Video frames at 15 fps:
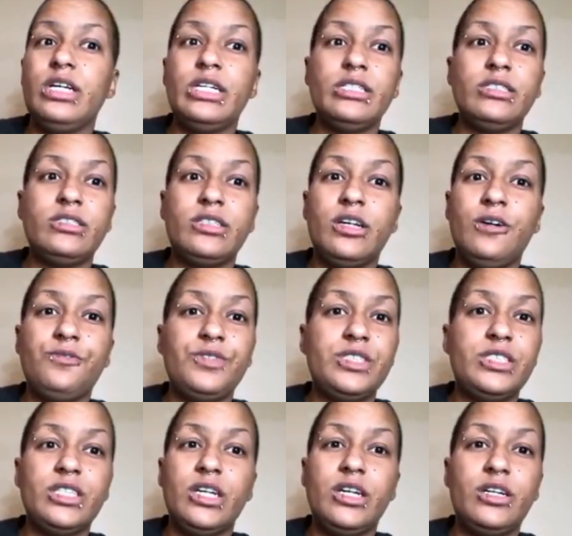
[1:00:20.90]
and stuff,
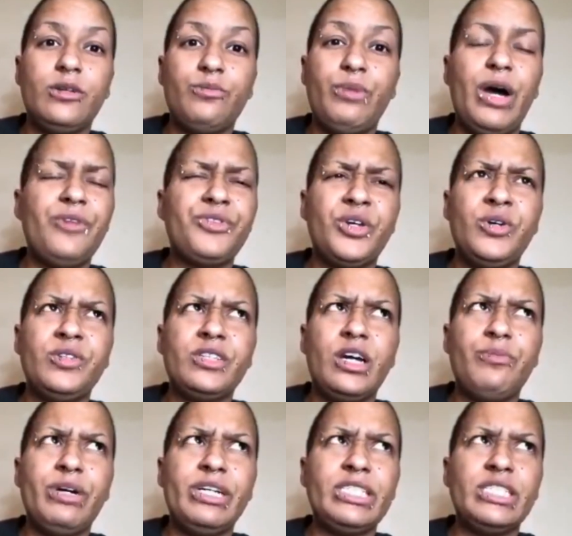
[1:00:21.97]
it's like about the
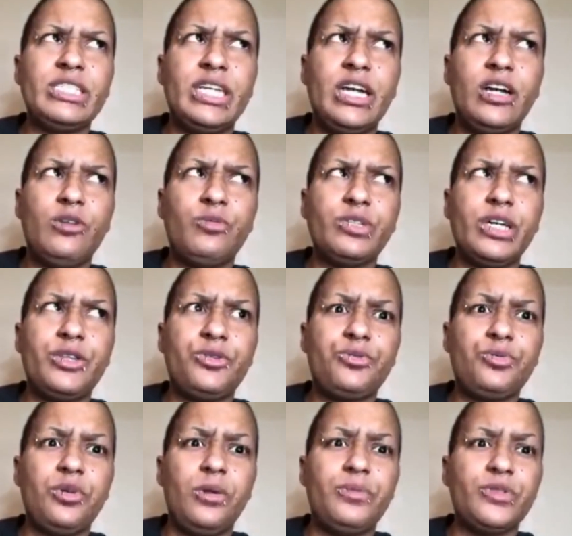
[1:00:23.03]
only time I didn't care when
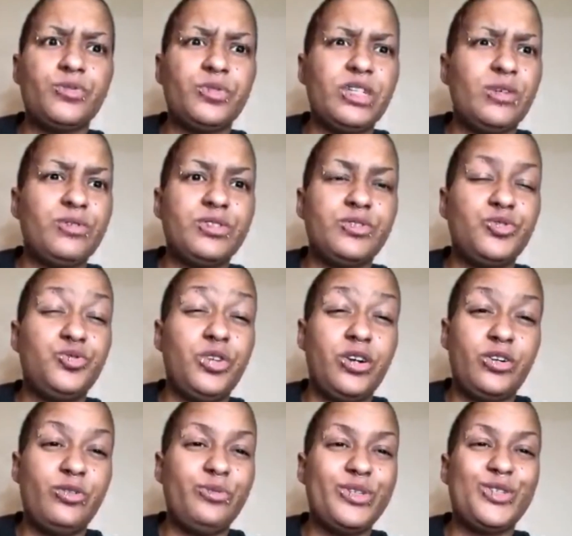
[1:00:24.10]
I threw up is when I was
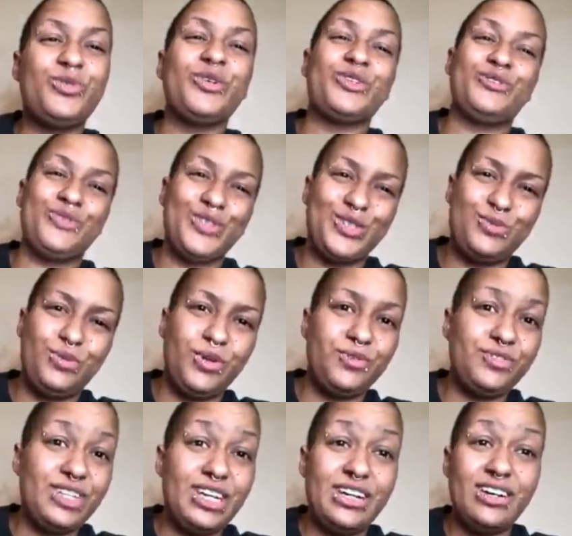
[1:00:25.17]
drunk on my 21st
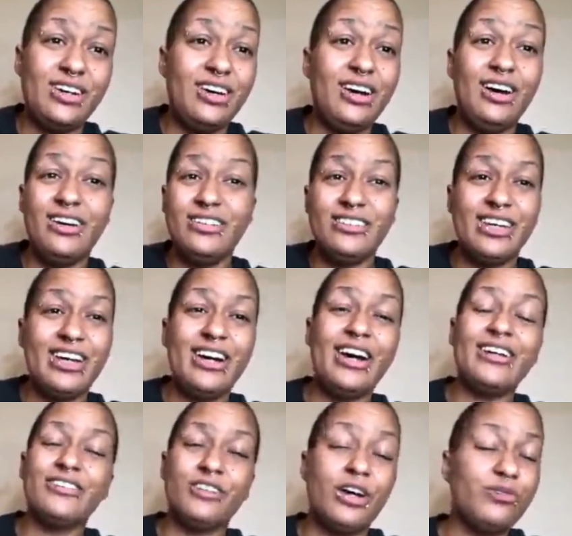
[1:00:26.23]
birthday. And
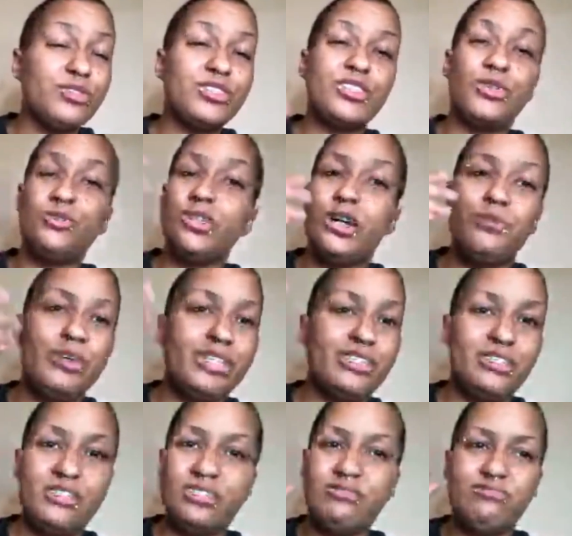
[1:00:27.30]
I was so numb I
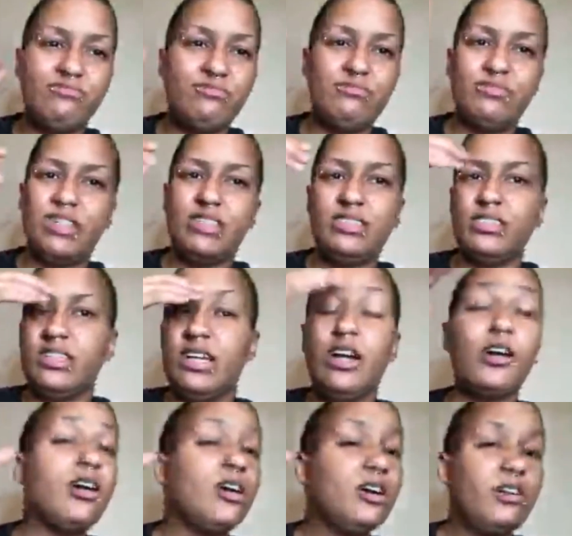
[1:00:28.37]
didn't care.
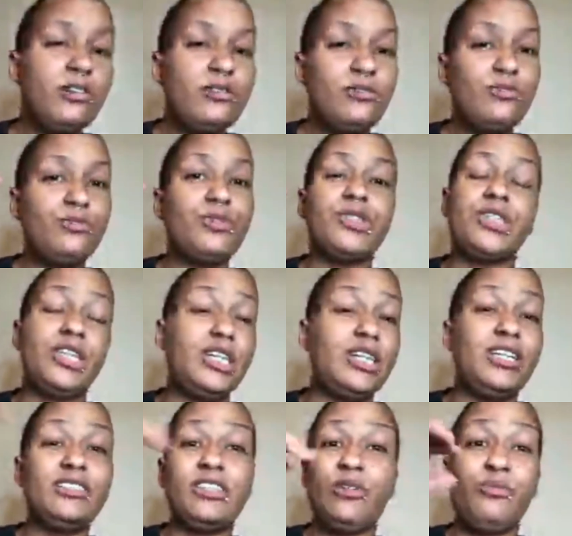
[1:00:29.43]
But the thing
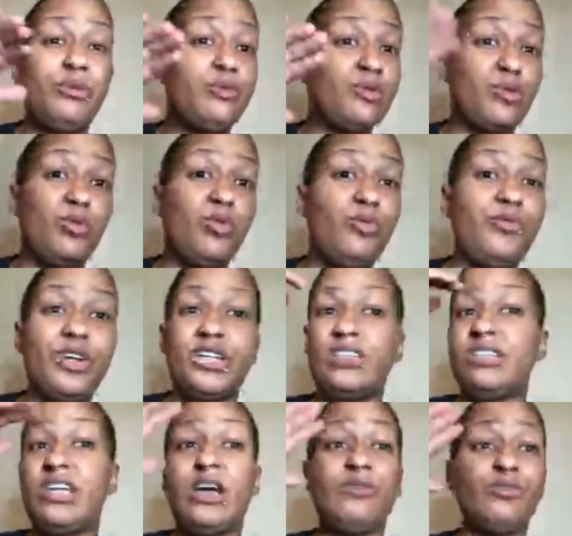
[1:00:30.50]
is, I remember the whole
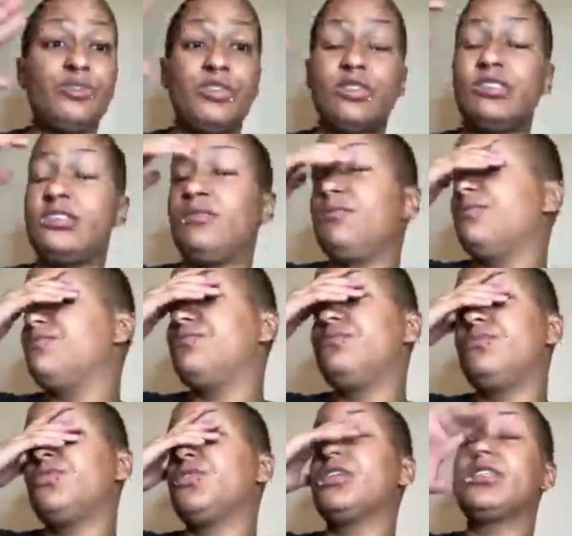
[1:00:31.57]
fucking thing. I was drunk as
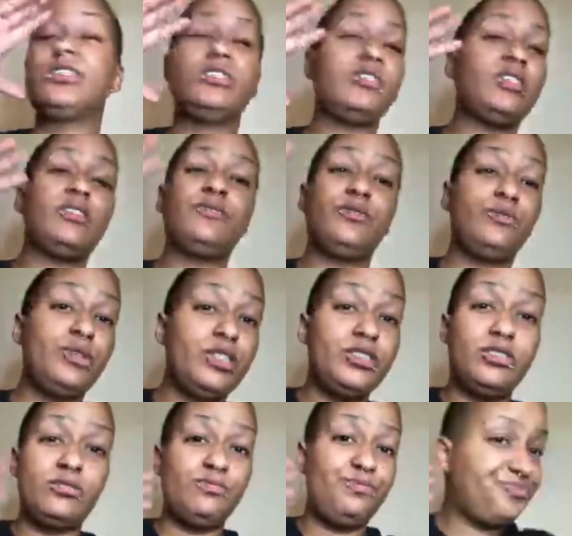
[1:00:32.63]
a son of a
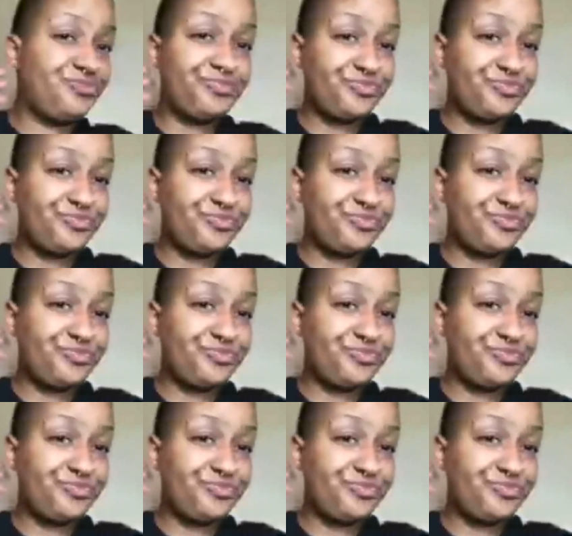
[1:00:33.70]
bitch, and